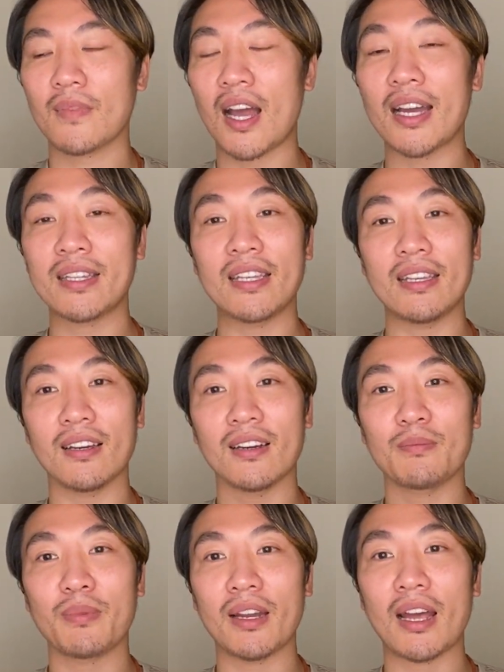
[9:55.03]
idea,
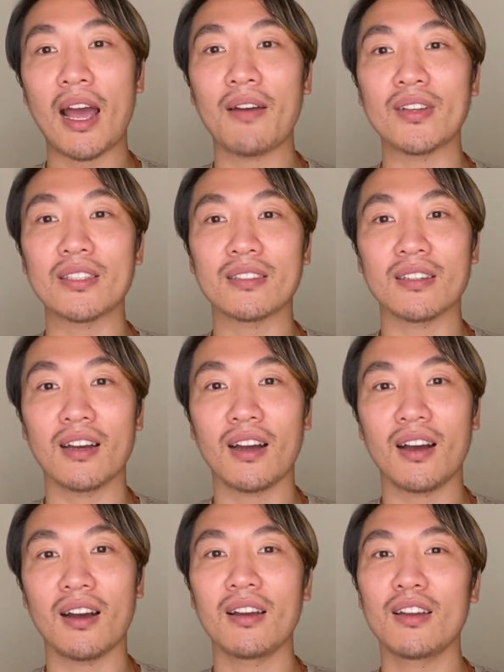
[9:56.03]
but I haven't
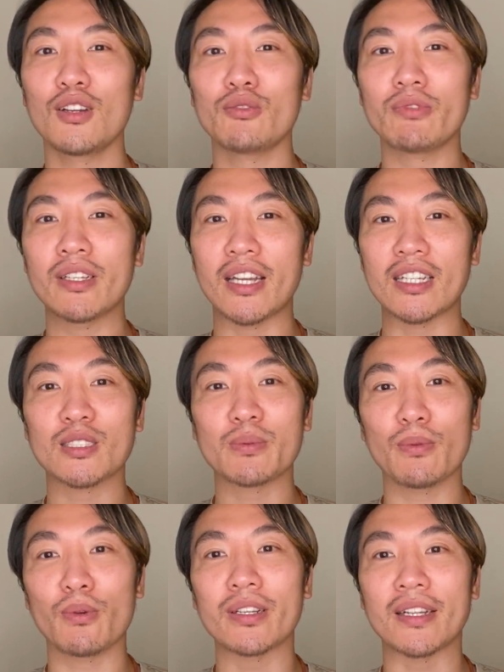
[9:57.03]
really
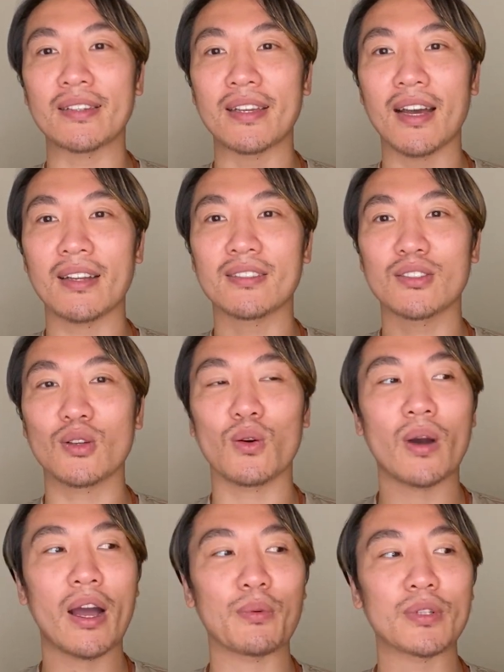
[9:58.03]
explored it yet. So
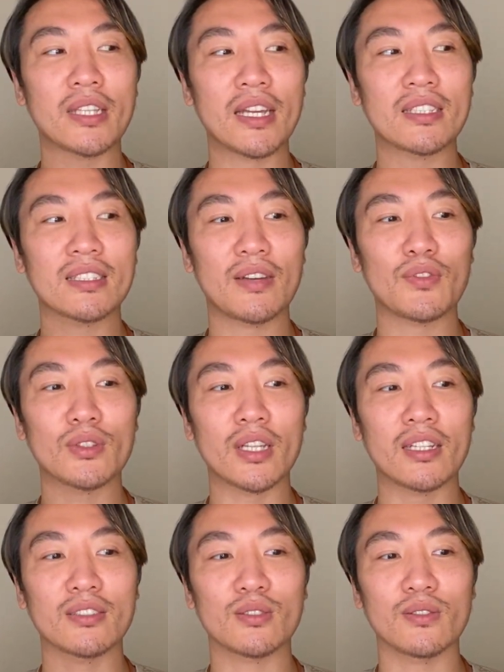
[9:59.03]
I will take several
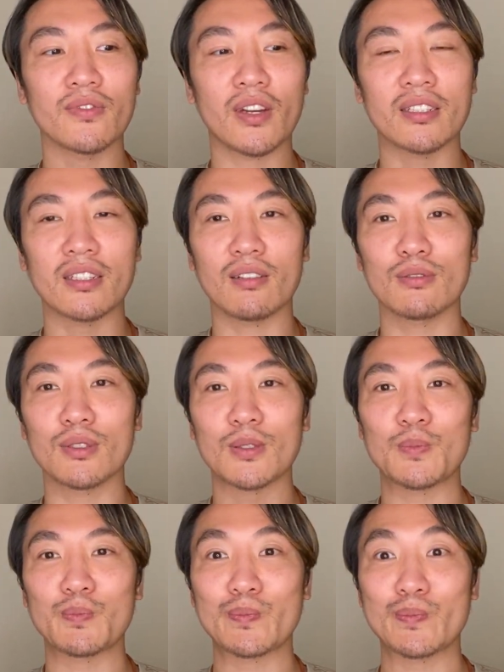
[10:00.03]
days to find out.
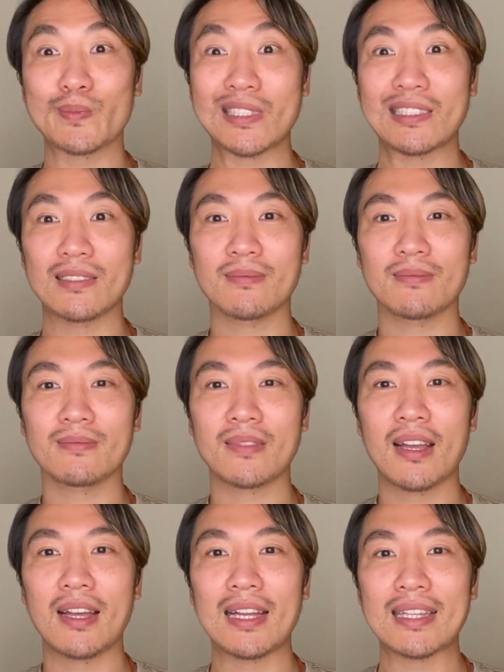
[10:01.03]

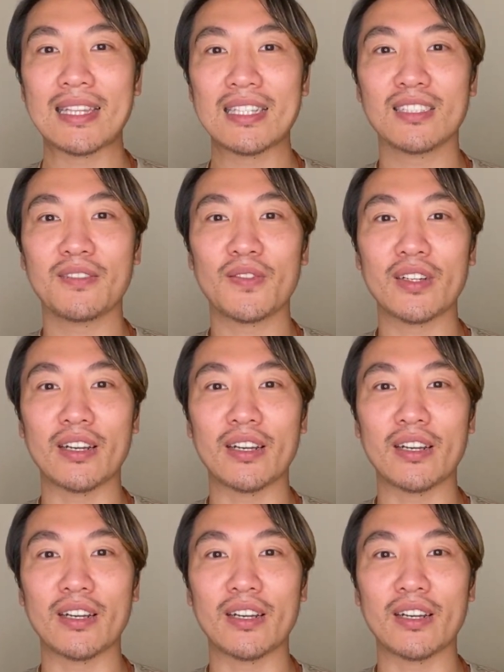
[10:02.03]
That's it for